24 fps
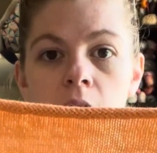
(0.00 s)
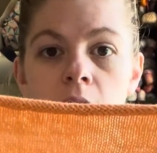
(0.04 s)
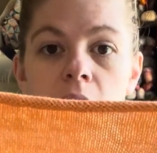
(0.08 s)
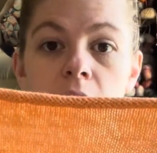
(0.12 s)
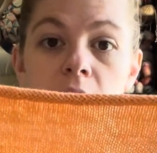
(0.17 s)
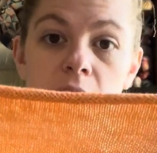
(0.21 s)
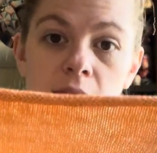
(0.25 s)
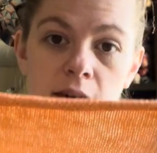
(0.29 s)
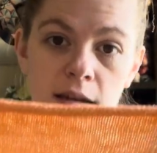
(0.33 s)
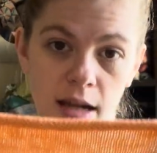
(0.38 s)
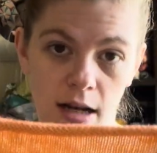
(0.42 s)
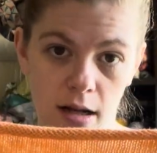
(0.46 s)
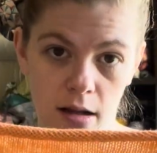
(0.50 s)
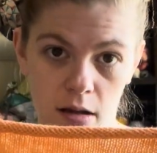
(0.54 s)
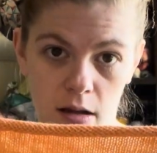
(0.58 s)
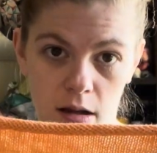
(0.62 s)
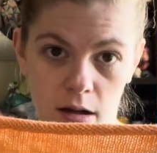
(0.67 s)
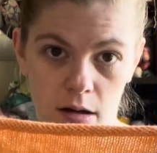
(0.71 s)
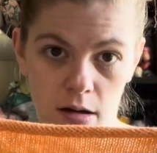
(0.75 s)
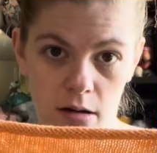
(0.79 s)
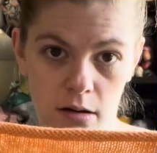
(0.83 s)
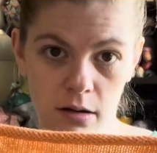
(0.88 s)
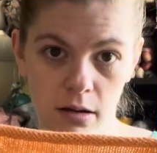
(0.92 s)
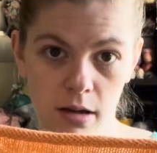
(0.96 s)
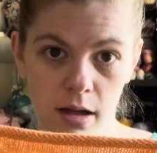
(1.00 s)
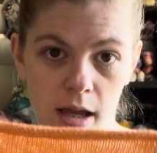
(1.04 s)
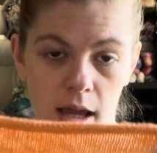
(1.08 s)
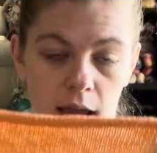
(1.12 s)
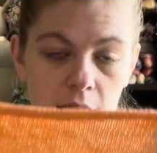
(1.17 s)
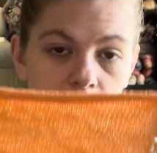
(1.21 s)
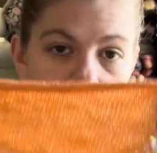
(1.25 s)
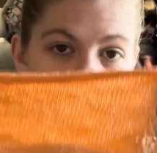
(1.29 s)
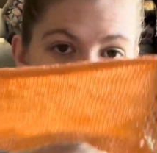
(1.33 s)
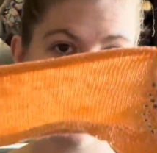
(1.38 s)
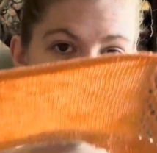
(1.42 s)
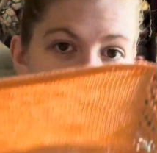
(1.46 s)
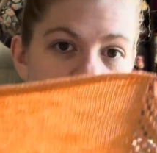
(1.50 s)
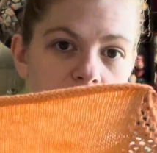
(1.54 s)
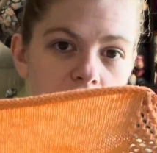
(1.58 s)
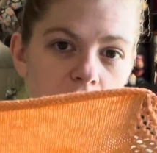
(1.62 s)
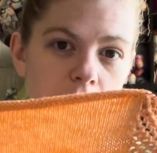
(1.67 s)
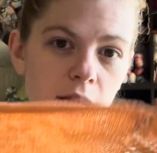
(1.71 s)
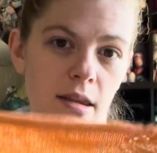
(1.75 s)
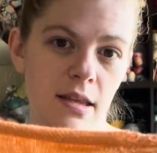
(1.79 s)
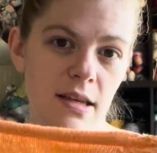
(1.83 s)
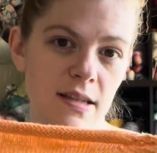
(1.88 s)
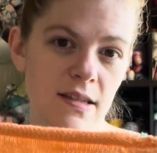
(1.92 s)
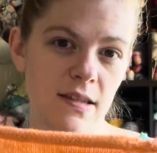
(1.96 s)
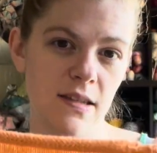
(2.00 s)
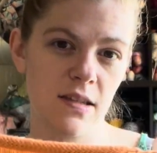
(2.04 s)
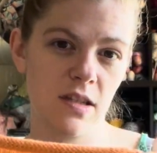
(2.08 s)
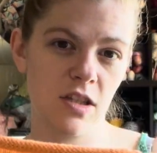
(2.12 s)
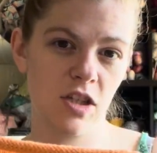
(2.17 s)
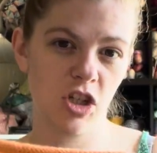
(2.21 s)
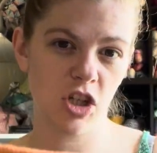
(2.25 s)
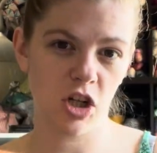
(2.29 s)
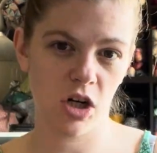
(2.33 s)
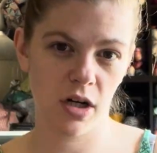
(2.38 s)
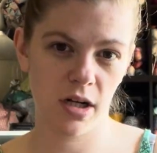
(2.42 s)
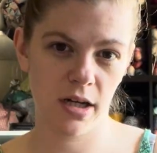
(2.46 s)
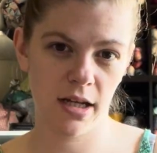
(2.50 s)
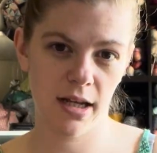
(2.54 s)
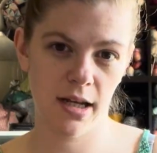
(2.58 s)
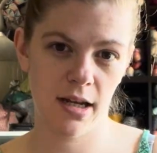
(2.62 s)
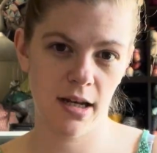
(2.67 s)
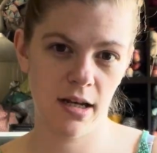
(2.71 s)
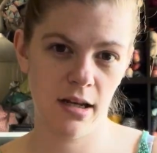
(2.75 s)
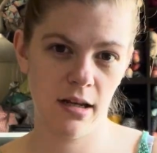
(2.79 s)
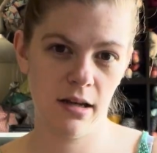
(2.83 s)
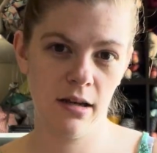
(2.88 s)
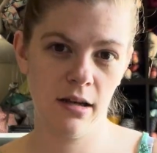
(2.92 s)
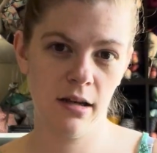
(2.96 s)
knit along, and I had this started